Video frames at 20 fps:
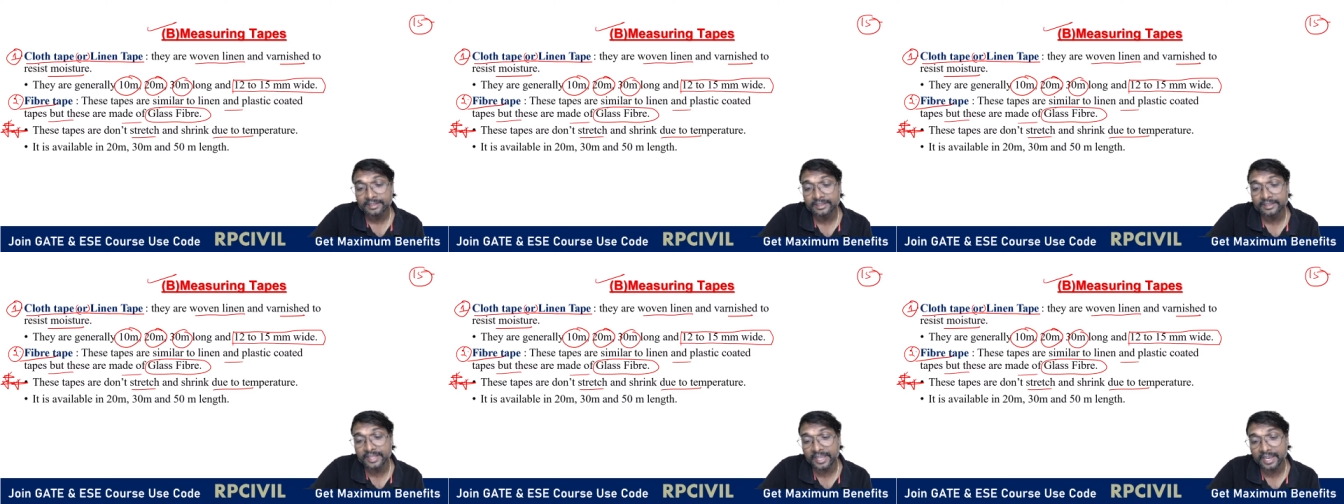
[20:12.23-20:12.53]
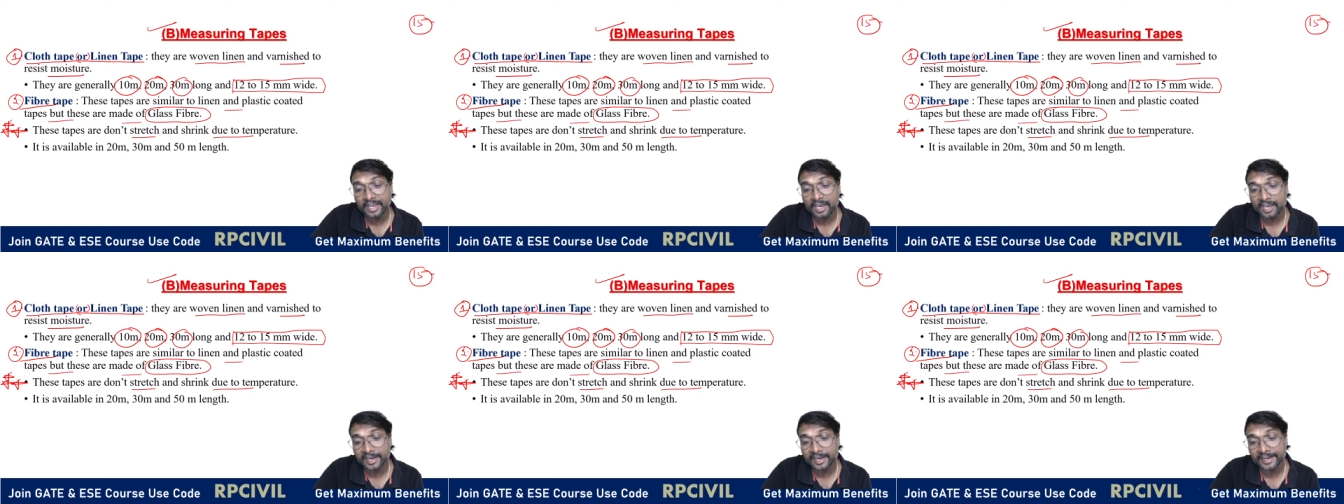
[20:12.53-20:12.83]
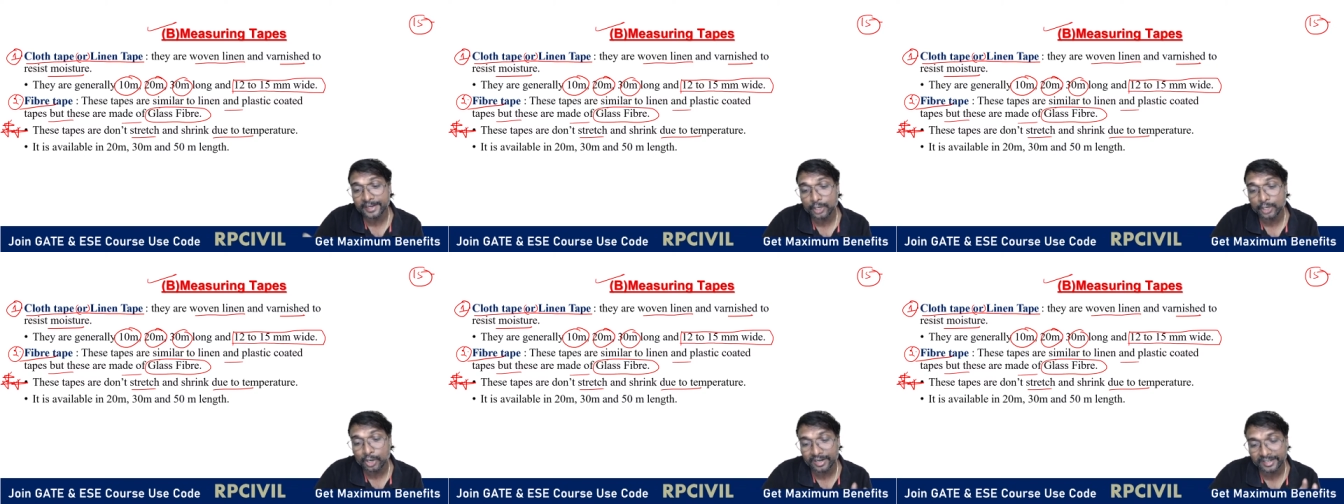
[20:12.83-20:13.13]
They are
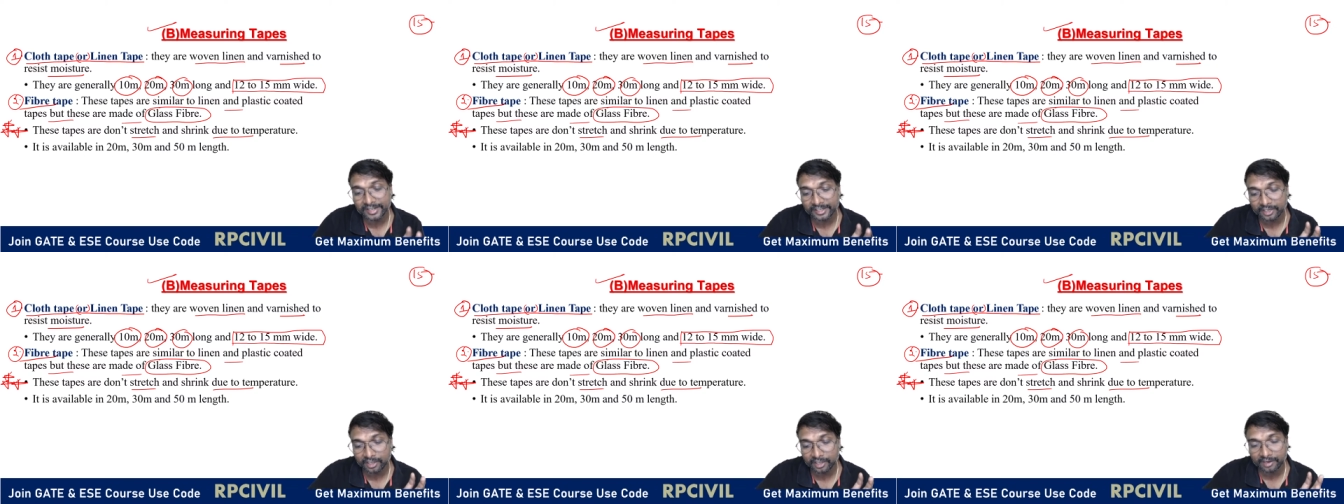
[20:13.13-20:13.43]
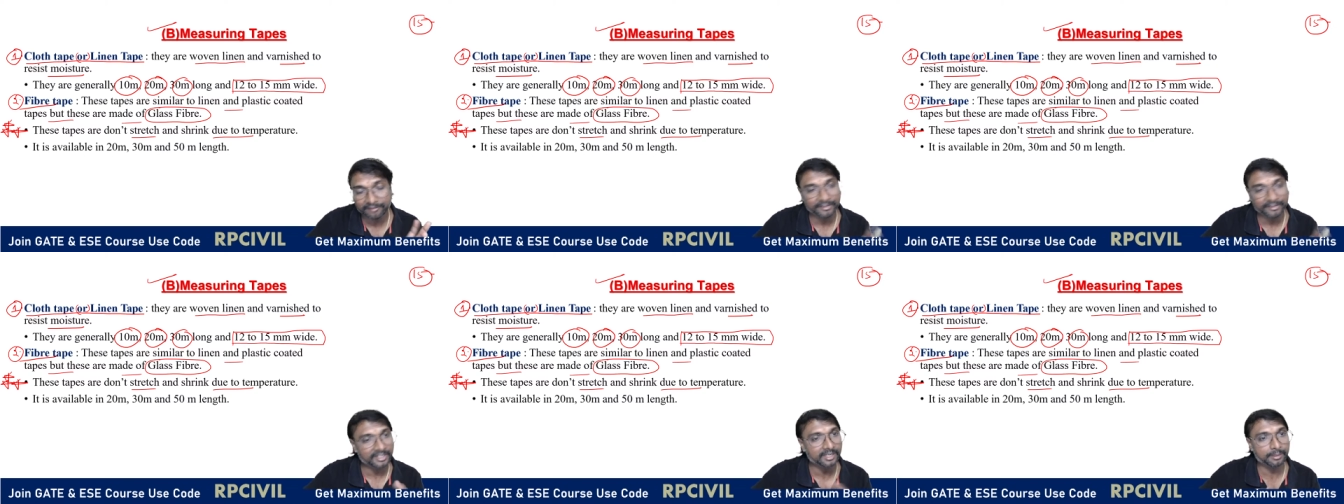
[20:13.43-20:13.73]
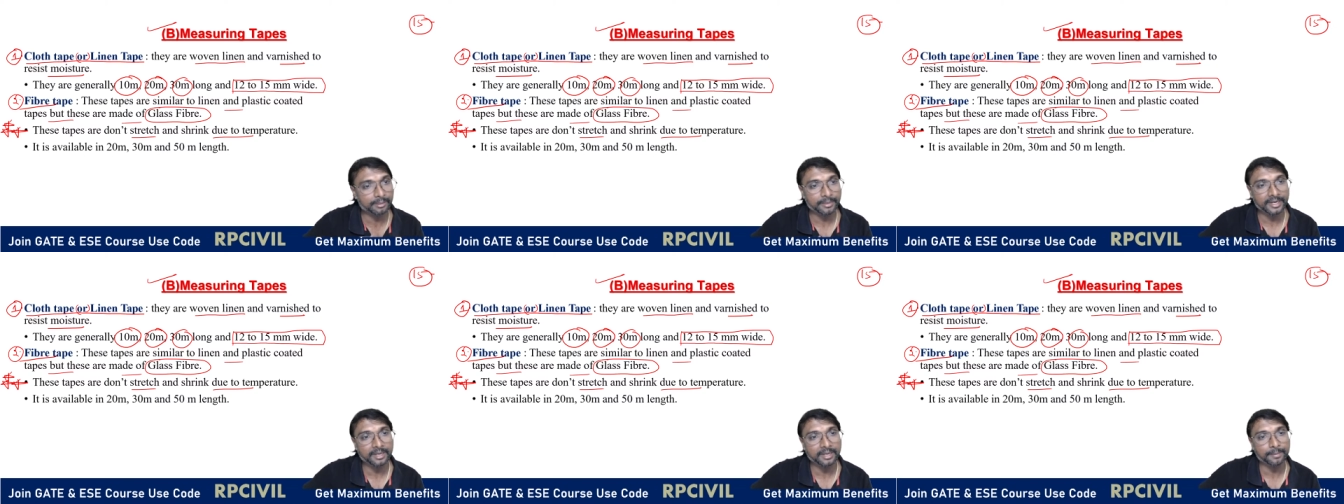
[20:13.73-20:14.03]
not at all
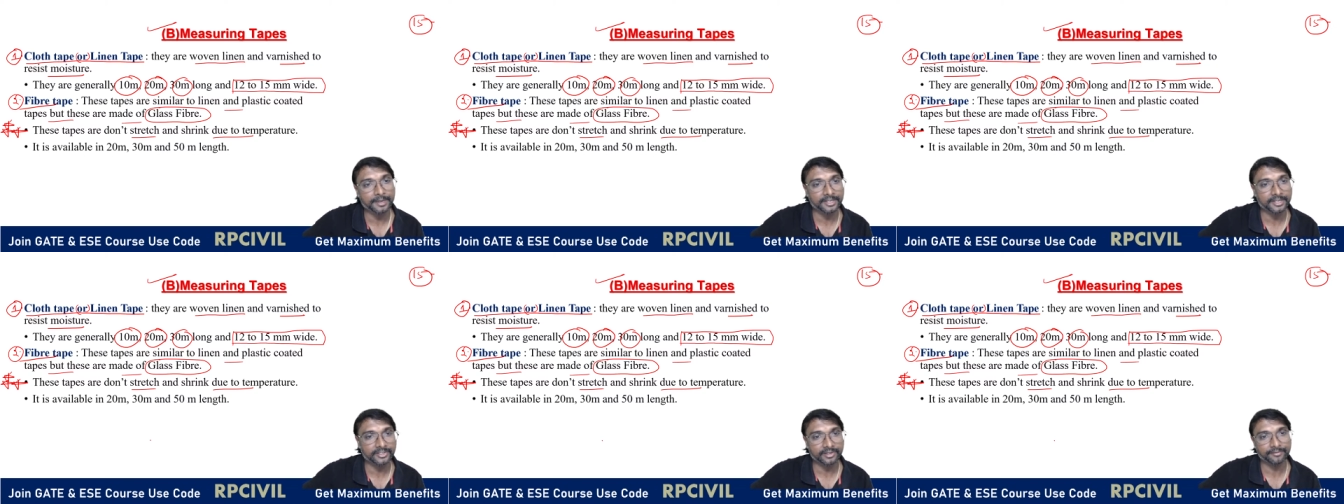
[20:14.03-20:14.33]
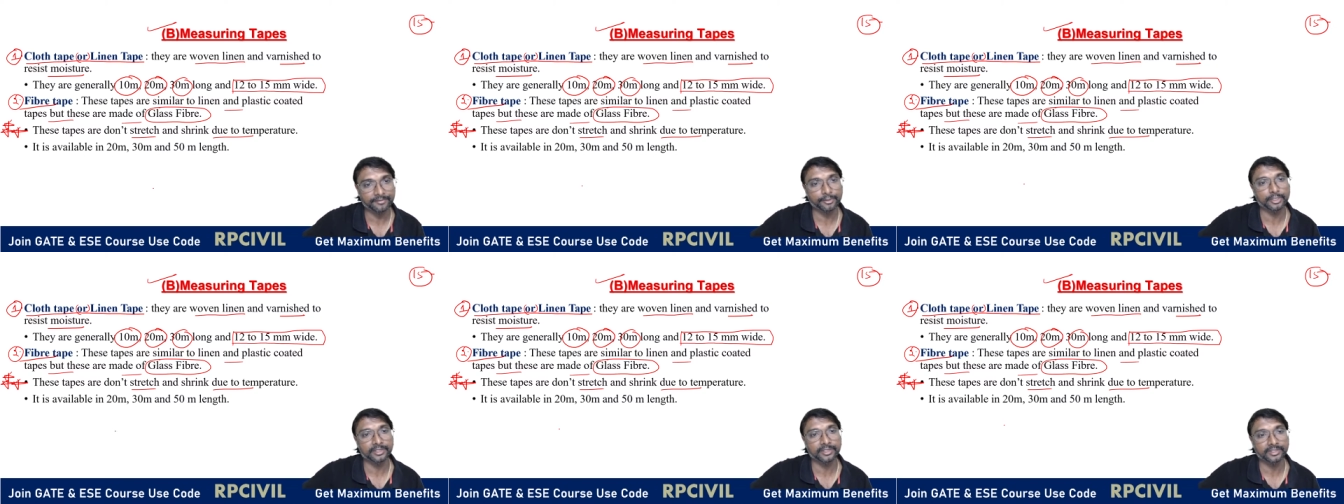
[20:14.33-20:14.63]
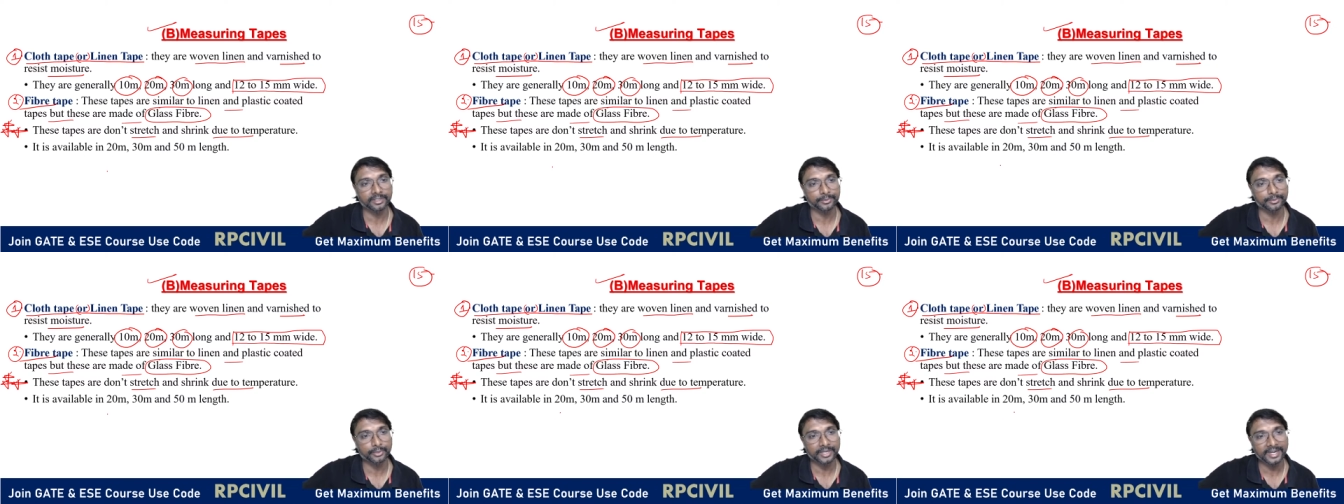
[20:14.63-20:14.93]
affected by temperature, if you just
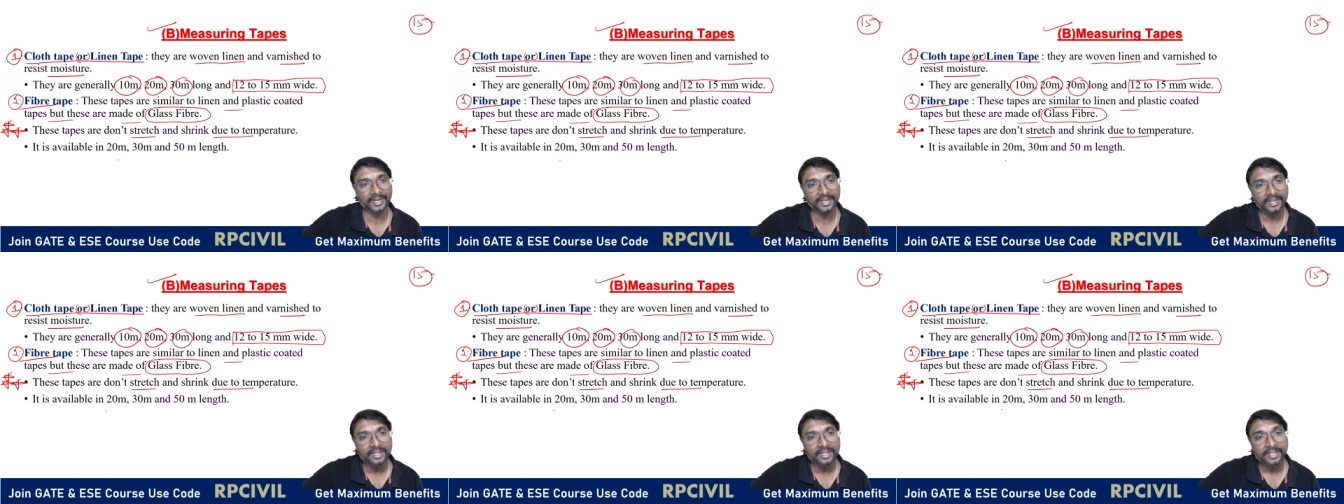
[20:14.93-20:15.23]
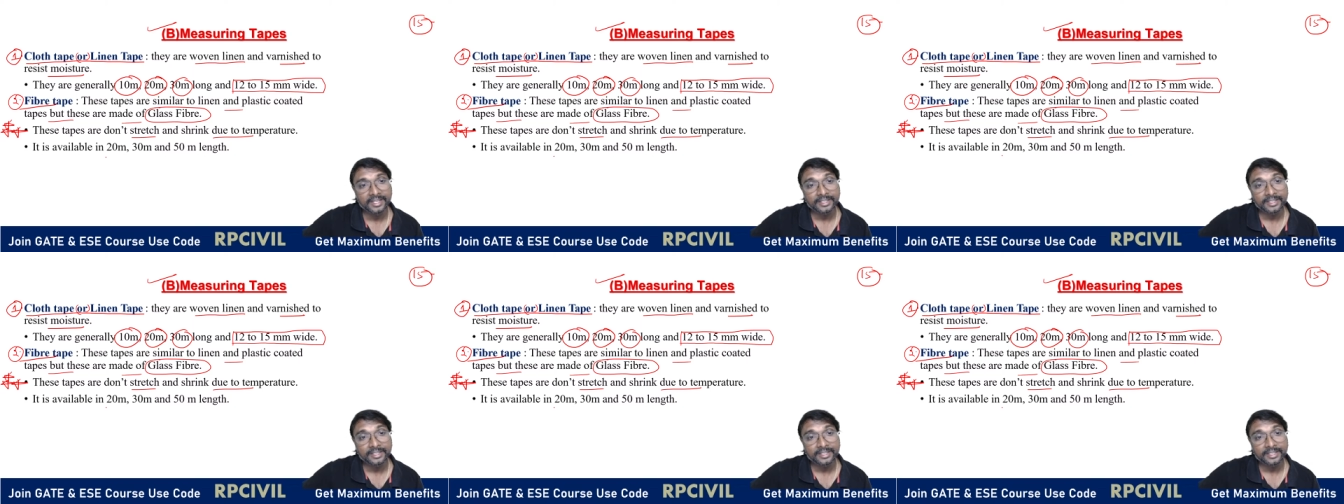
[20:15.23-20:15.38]
observe, right?